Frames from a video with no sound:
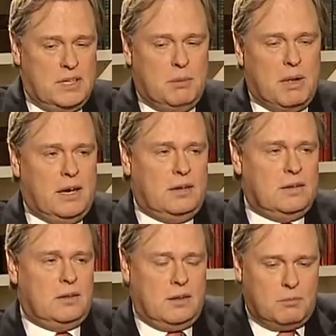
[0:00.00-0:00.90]
the
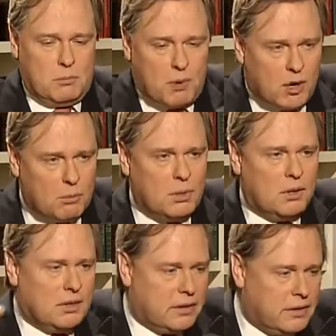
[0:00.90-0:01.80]
amenities, the
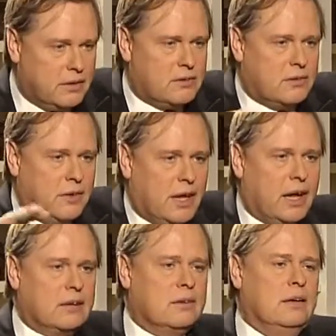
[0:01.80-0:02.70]
marble and this and
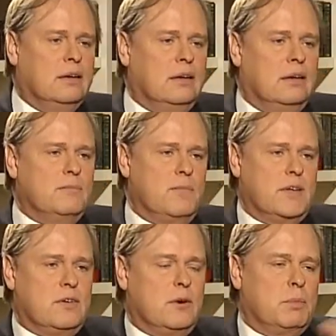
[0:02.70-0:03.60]
that.
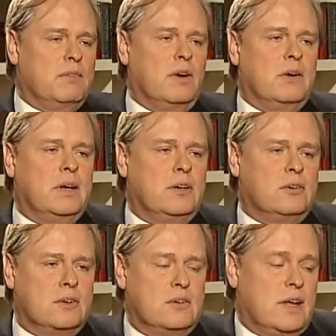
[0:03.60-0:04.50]
Is there a big
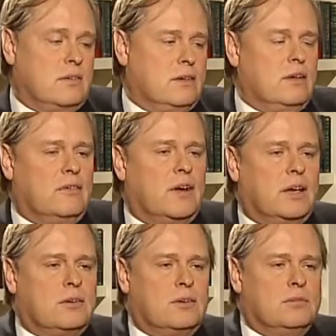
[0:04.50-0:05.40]
variation? Is that still a factor?